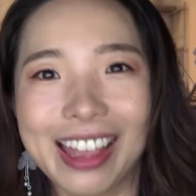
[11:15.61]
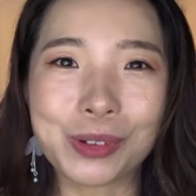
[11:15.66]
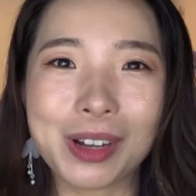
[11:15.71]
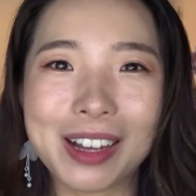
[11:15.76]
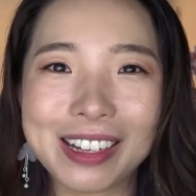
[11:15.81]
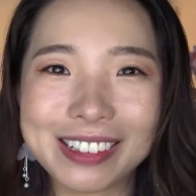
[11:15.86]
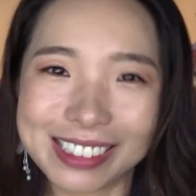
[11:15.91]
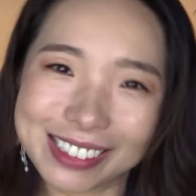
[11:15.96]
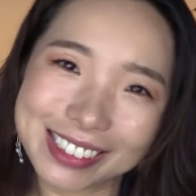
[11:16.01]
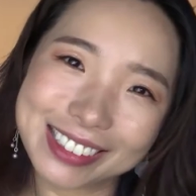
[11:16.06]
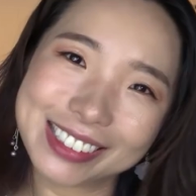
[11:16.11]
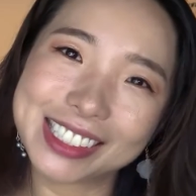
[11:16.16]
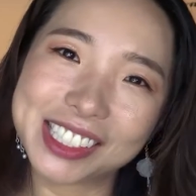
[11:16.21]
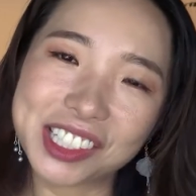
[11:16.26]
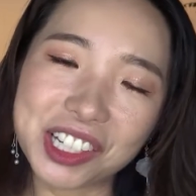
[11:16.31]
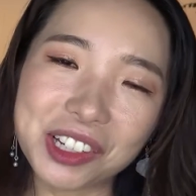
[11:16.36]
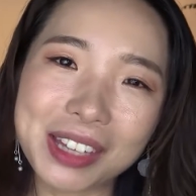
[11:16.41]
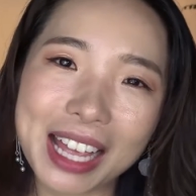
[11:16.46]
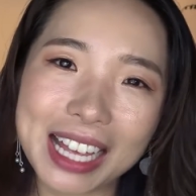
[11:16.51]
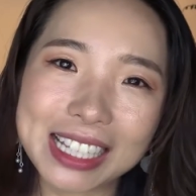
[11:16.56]
Well,
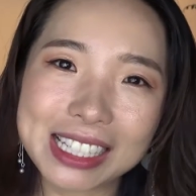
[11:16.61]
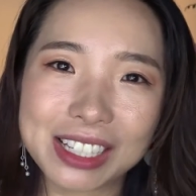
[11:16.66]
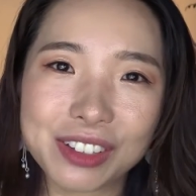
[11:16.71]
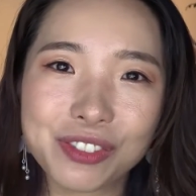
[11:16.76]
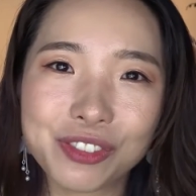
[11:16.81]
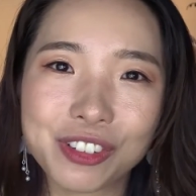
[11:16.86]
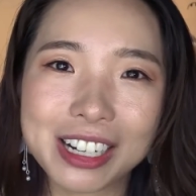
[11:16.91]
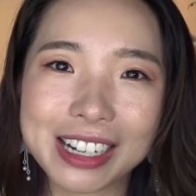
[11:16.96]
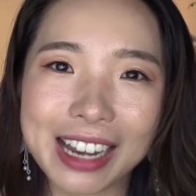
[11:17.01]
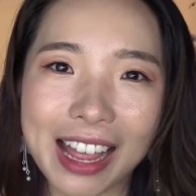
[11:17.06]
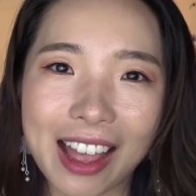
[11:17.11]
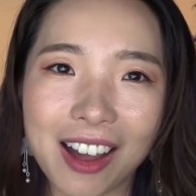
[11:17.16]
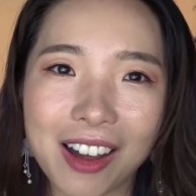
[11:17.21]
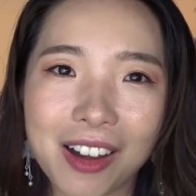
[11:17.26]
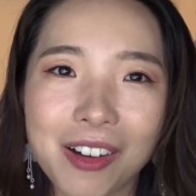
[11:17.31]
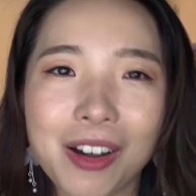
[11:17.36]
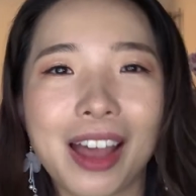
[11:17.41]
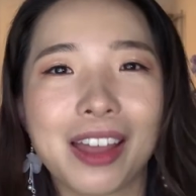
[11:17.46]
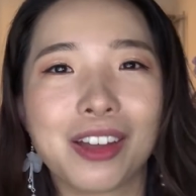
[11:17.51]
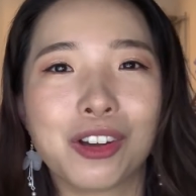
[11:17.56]
so that's it for
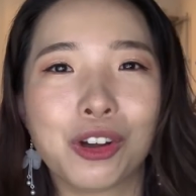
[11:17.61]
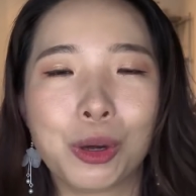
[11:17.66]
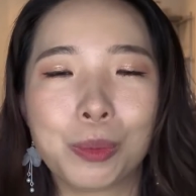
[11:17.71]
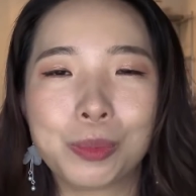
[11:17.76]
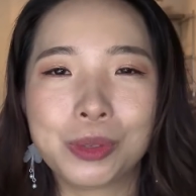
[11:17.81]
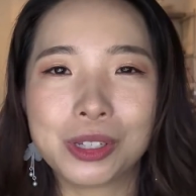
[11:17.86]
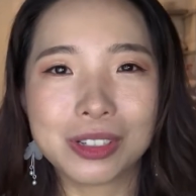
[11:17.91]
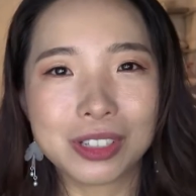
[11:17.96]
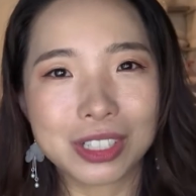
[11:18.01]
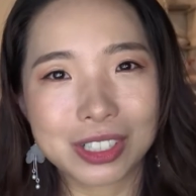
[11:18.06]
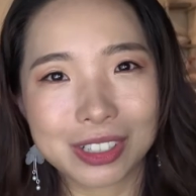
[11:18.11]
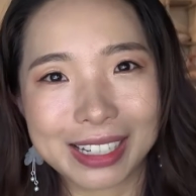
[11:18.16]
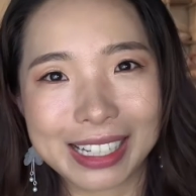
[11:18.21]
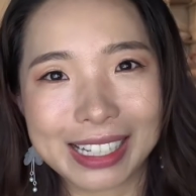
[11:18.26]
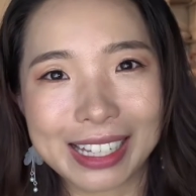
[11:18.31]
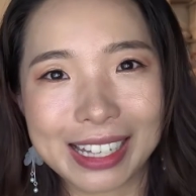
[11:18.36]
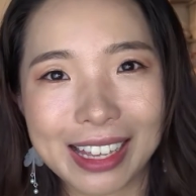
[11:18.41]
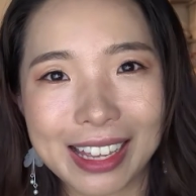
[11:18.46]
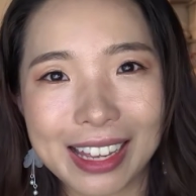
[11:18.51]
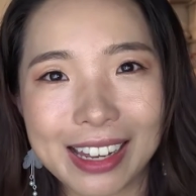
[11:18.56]
now. I hope you
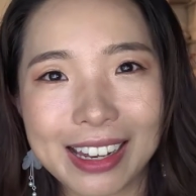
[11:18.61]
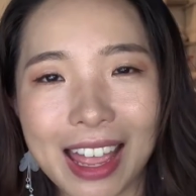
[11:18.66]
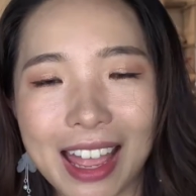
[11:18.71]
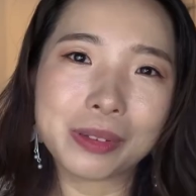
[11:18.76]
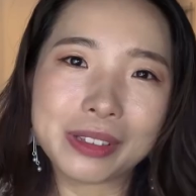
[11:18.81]
enjoyed it.